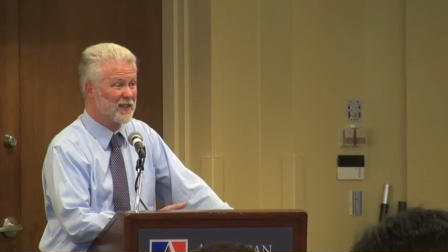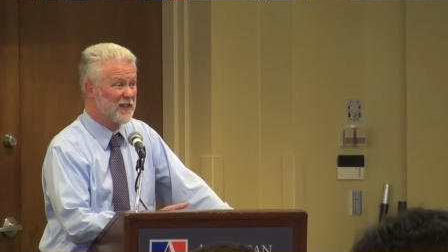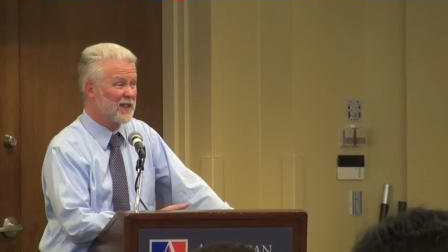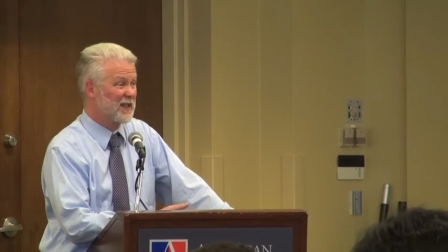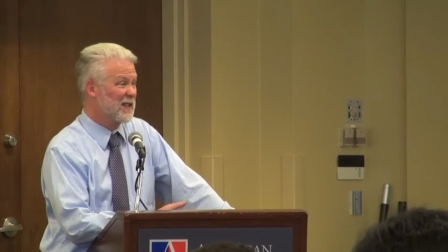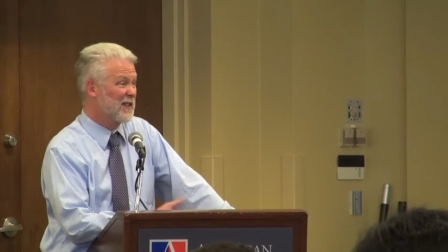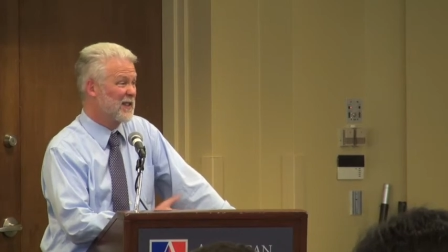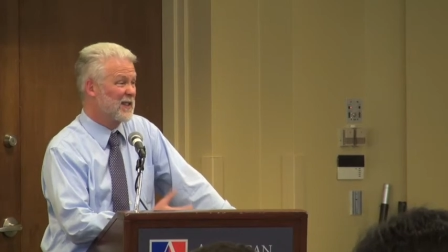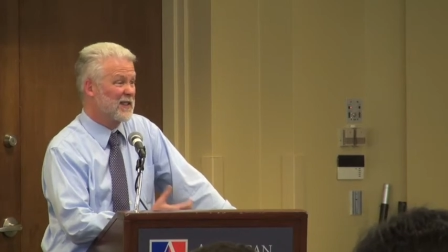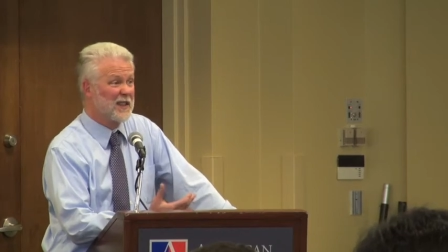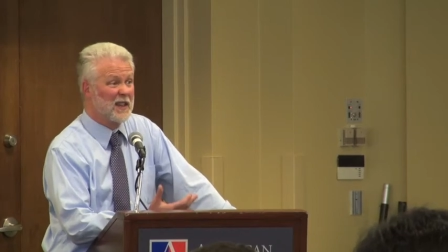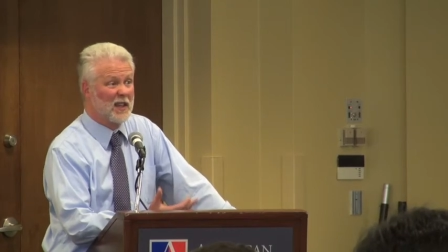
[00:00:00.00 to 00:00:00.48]

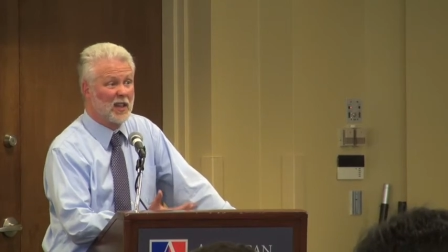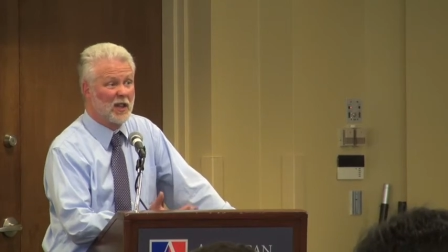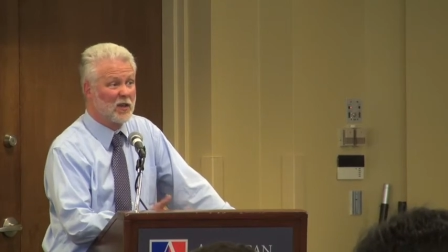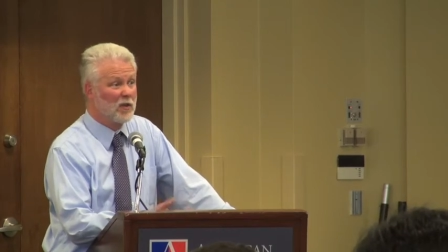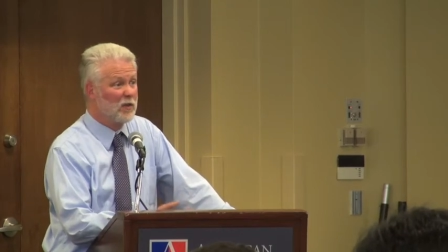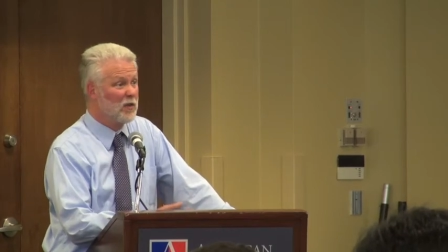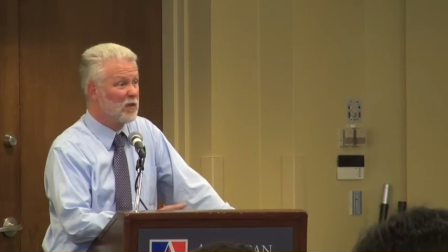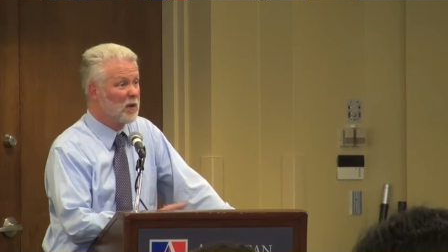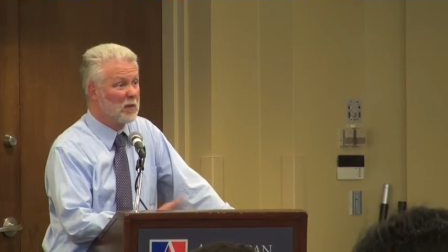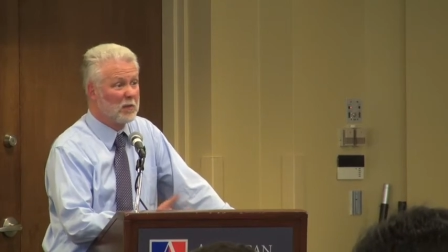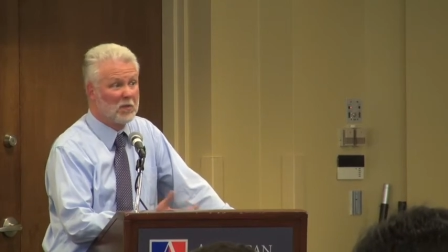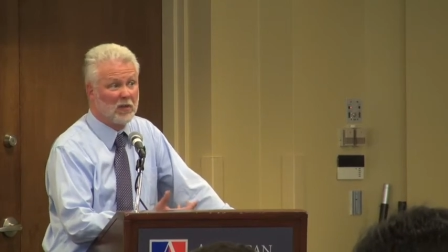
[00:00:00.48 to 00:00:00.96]
just see
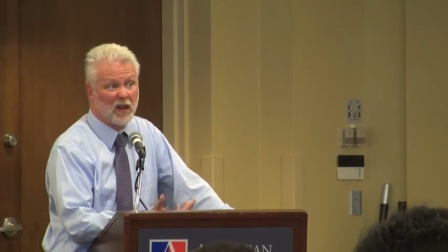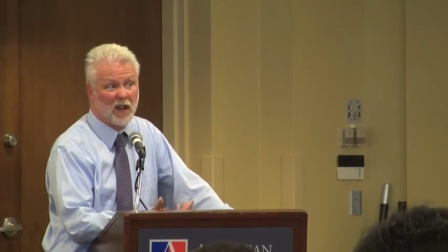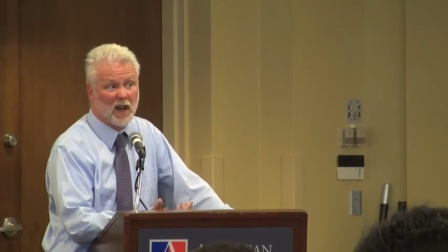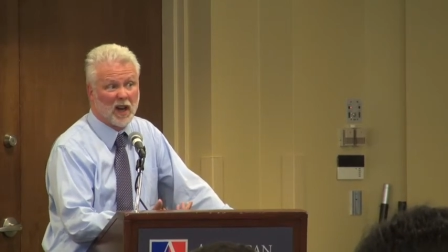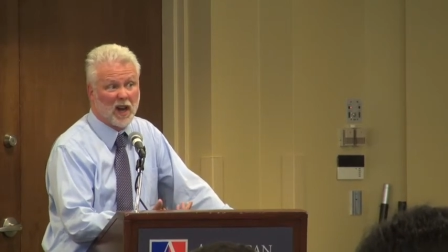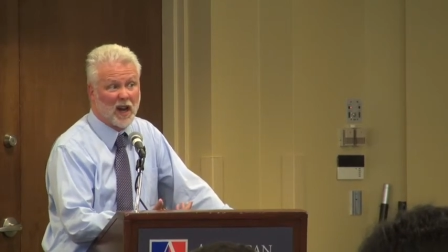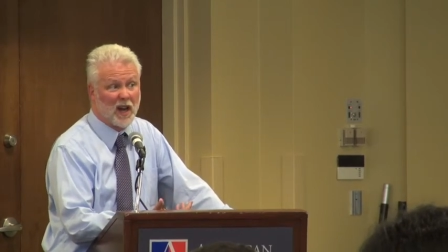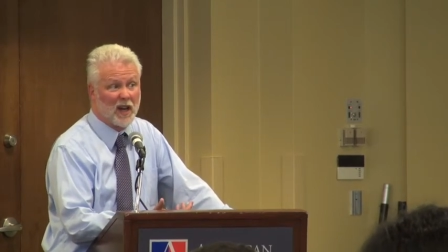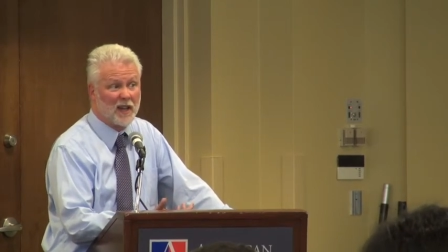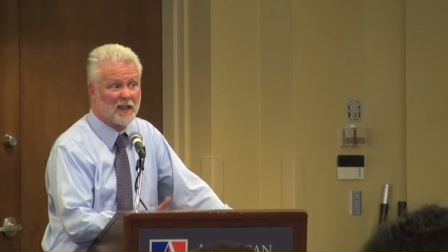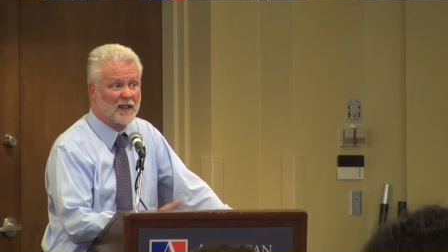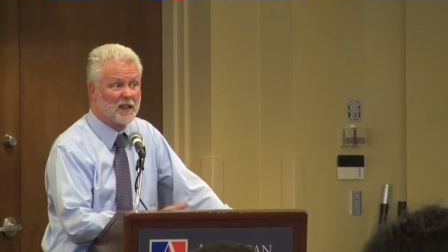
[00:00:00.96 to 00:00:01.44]
who
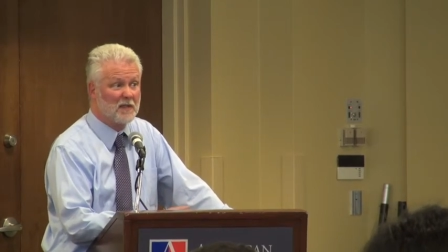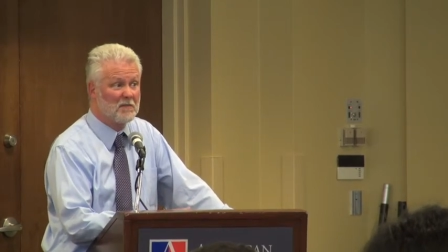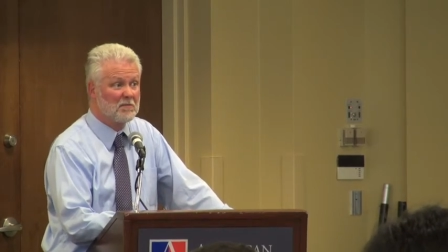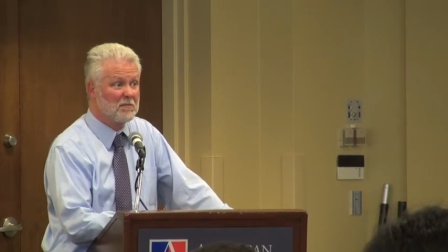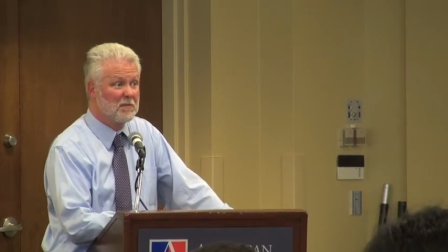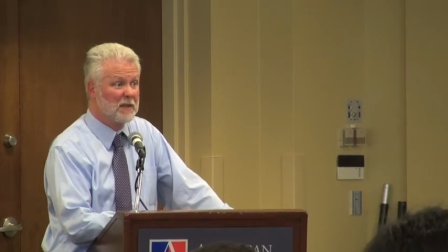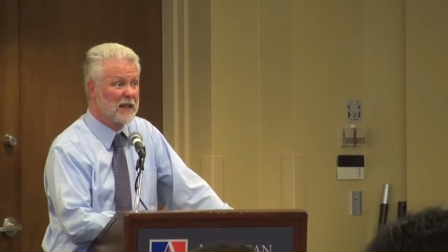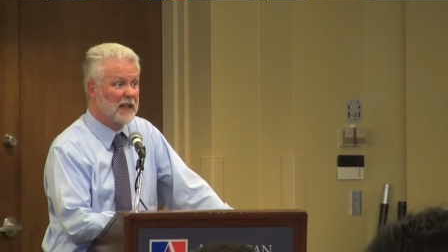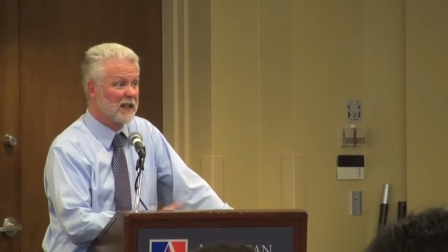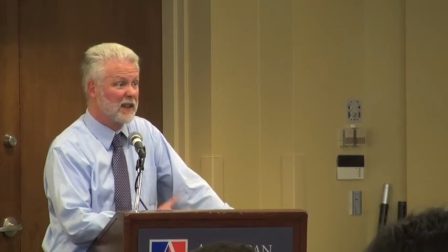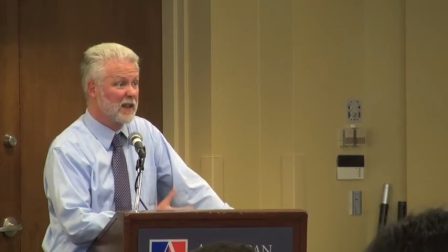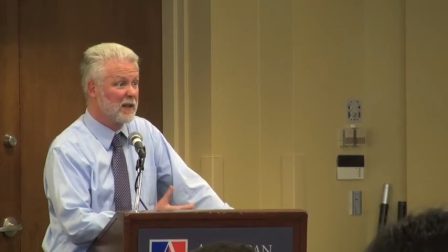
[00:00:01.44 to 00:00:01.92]
applies
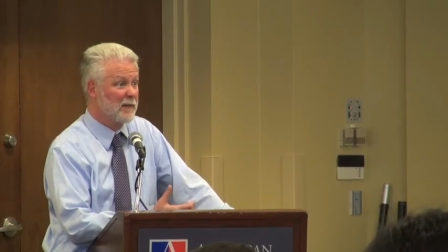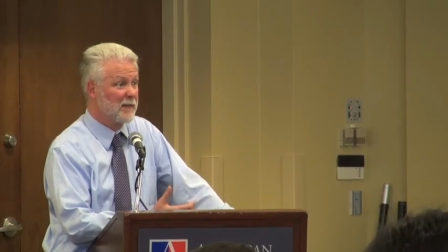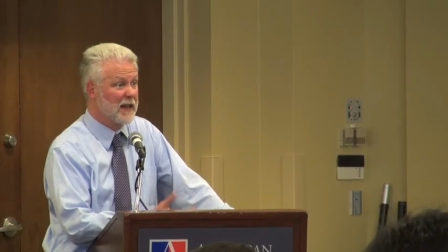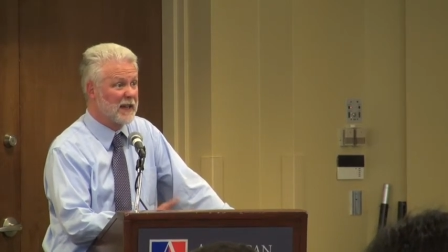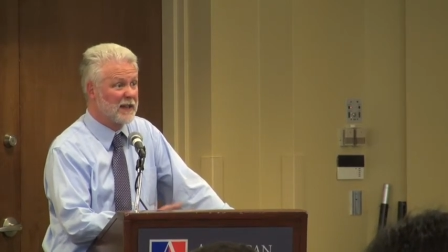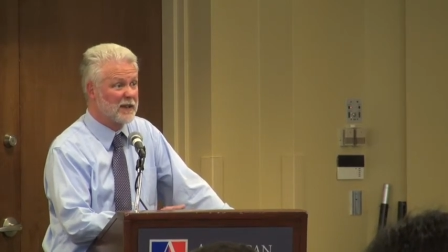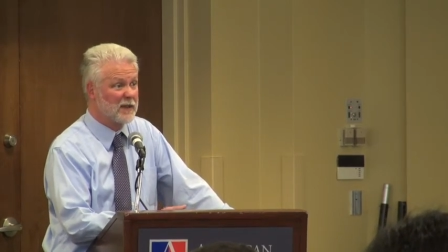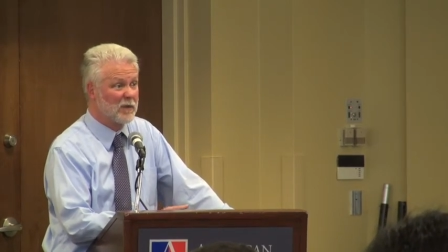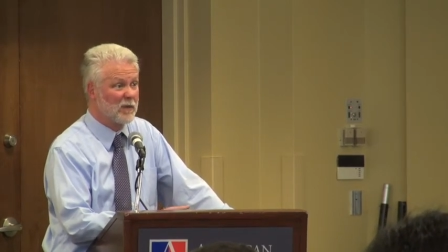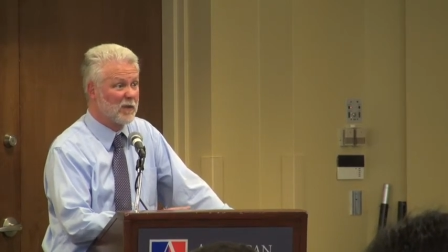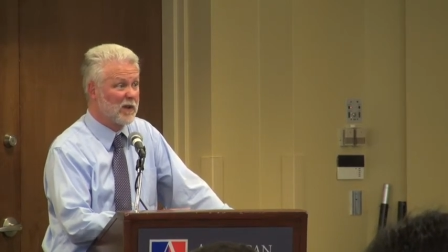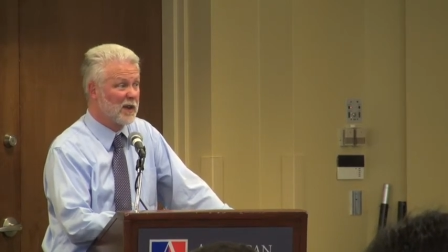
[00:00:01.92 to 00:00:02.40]
and pick the best